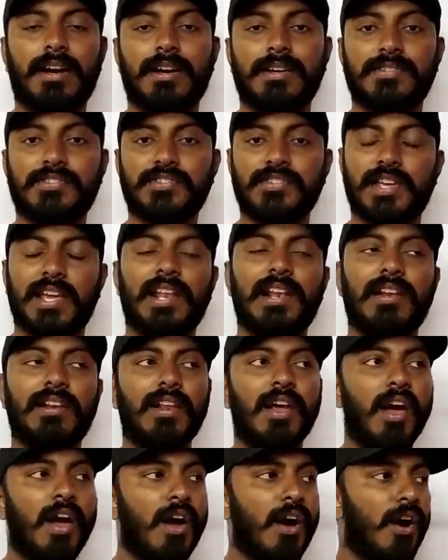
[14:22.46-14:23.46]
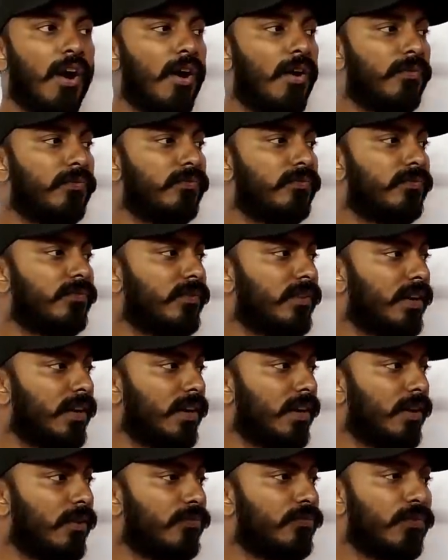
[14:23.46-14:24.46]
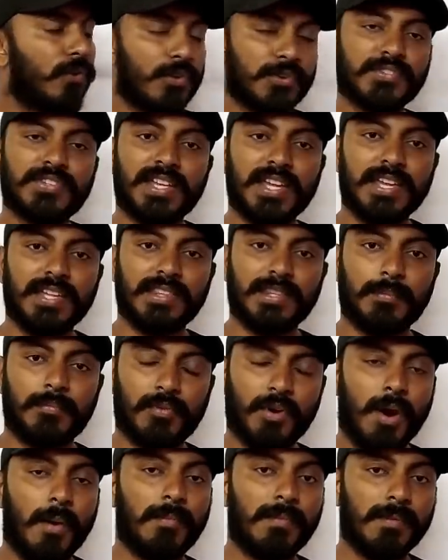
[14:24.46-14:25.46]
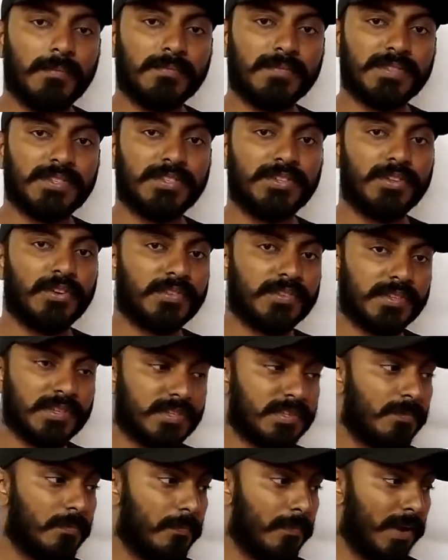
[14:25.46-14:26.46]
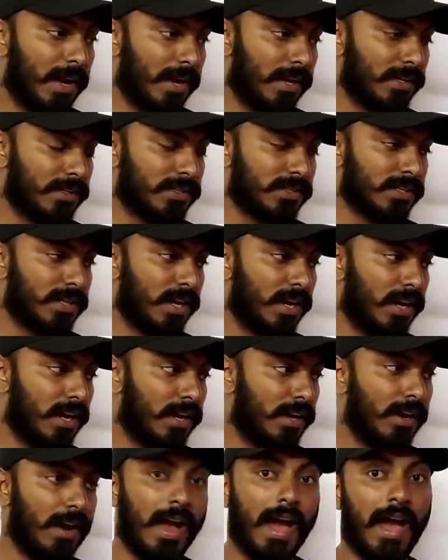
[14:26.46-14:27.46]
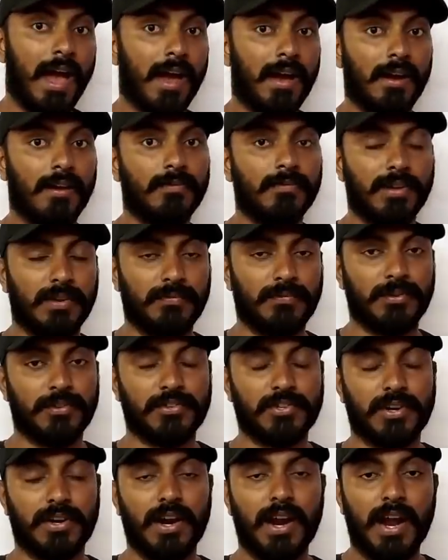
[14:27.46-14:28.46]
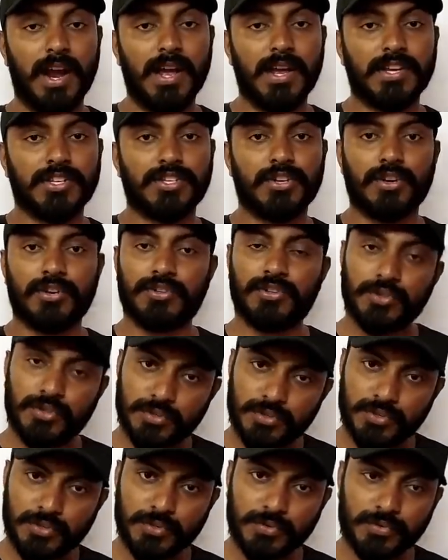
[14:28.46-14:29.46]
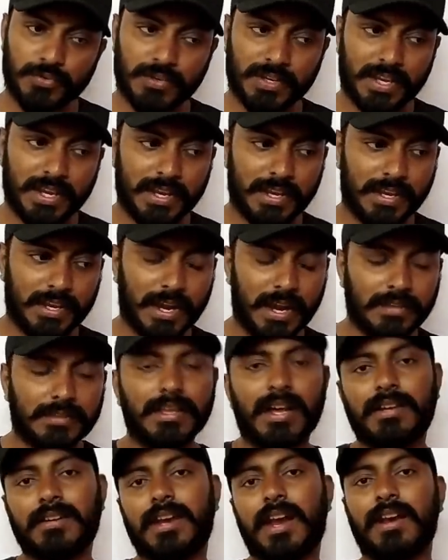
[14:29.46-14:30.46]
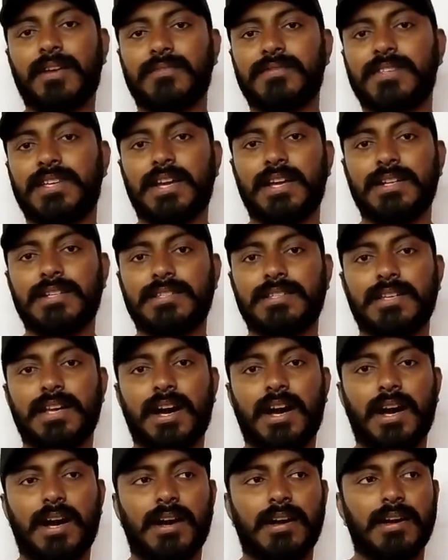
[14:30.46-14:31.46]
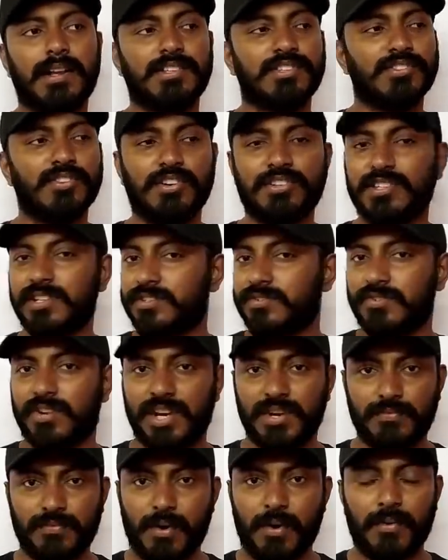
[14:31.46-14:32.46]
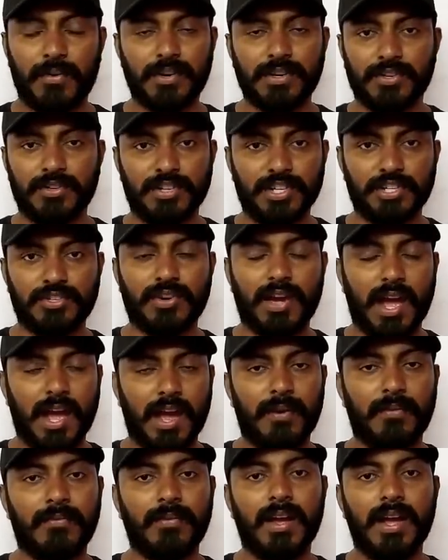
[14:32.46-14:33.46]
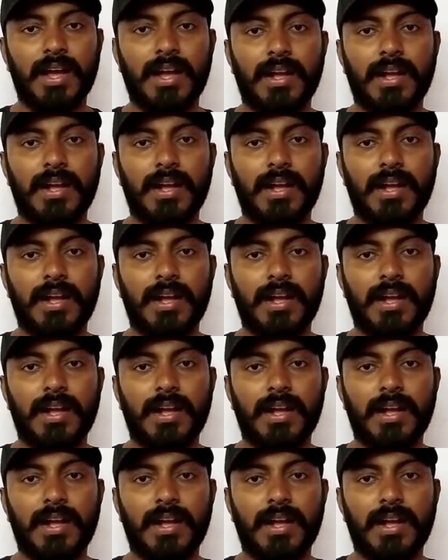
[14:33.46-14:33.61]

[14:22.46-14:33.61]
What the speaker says: skill of foreseeing the problems your system might have in future. So to get that kind of skills, it's not just straightforward. You need to have,